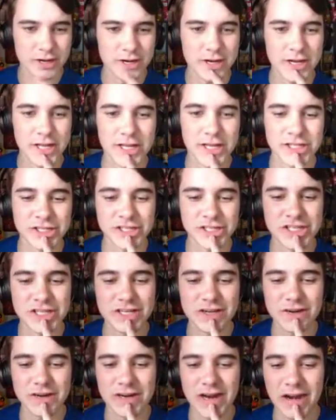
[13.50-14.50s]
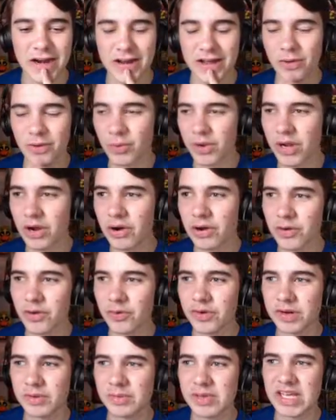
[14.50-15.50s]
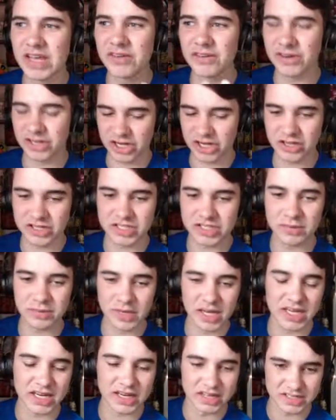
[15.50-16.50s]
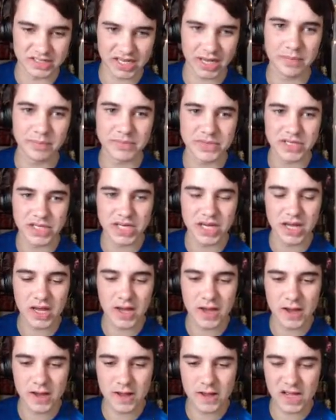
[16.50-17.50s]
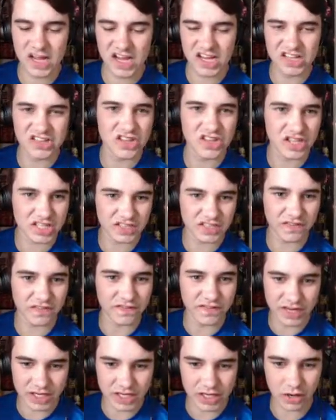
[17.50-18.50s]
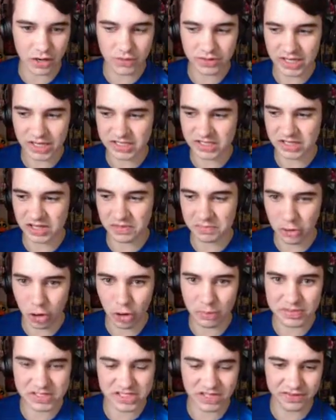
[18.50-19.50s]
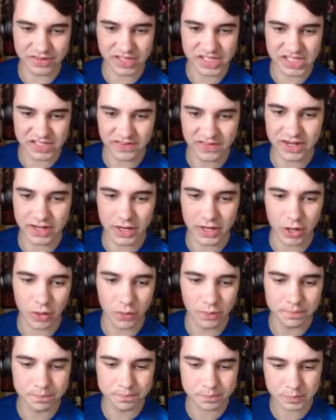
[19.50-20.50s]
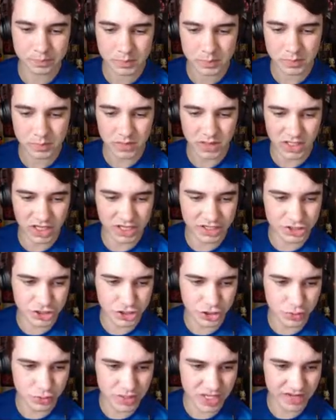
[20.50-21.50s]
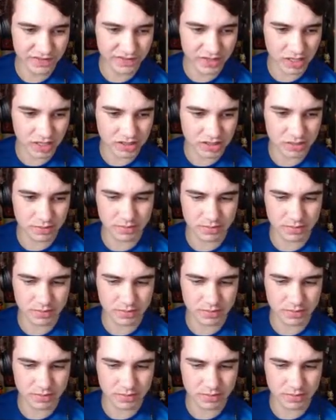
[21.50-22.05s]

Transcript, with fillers: there's a secret ending. We are going to be given Custom Night an attempt in this video. That's the purpose of this video, is to give Custom